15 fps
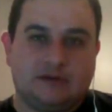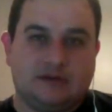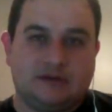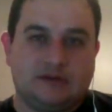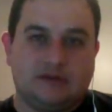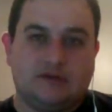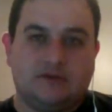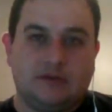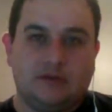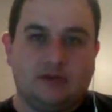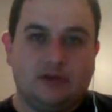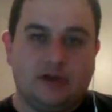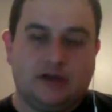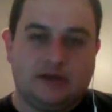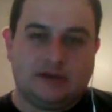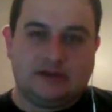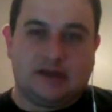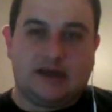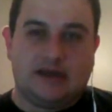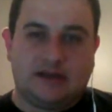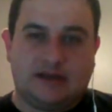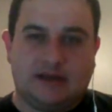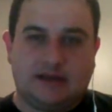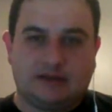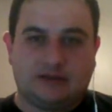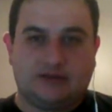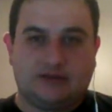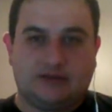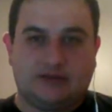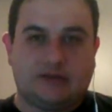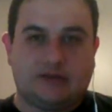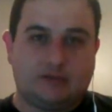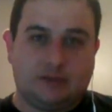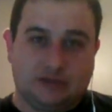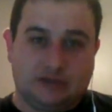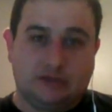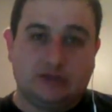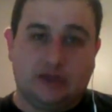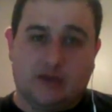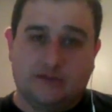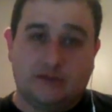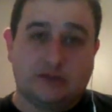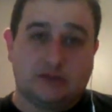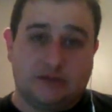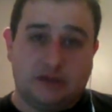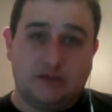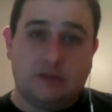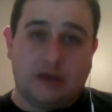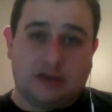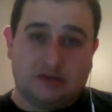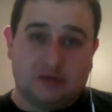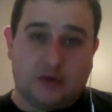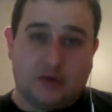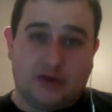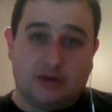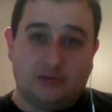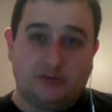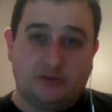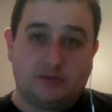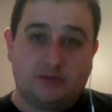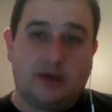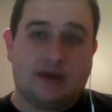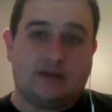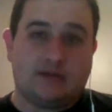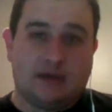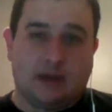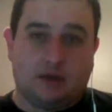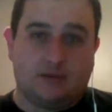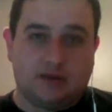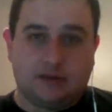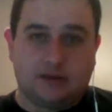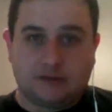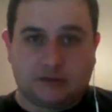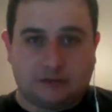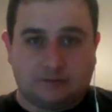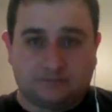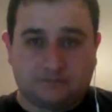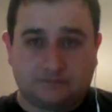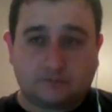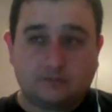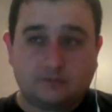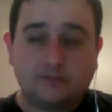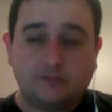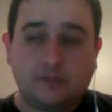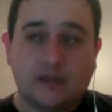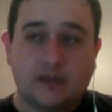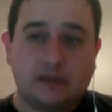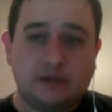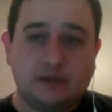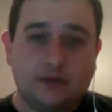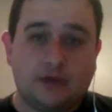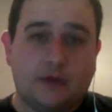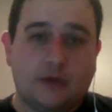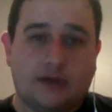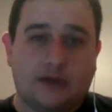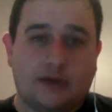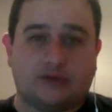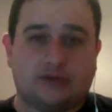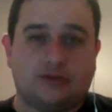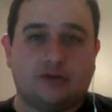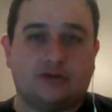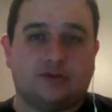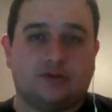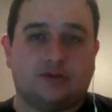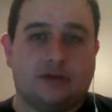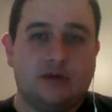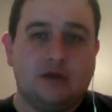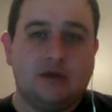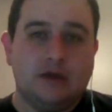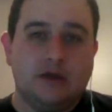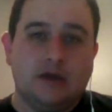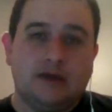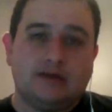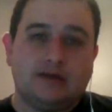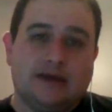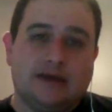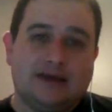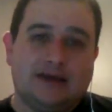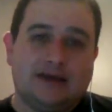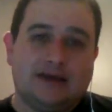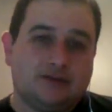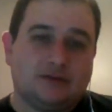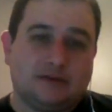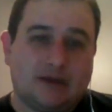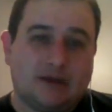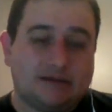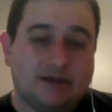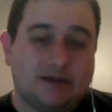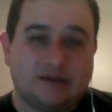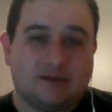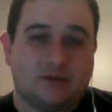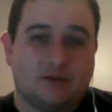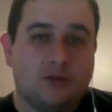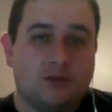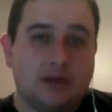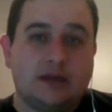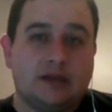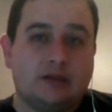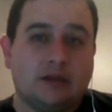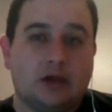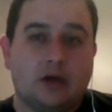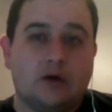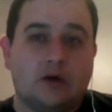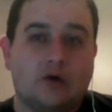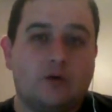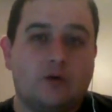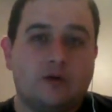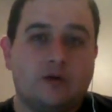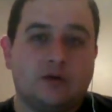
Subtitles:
is if you look at diet and exercise, which is obviously the best way to lose weight and the healthiest, and you look at weight loss surgery, diet and exercise has a really low